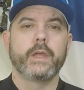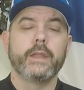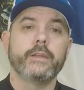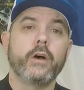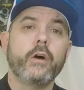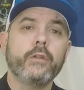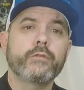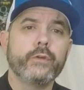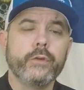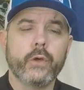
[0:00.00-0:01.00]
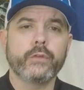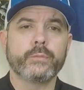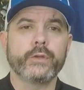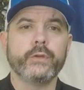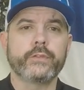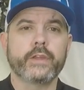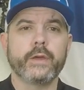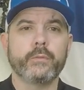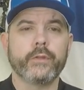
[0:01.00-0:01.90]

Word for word: Now, all of Rujo's boots come with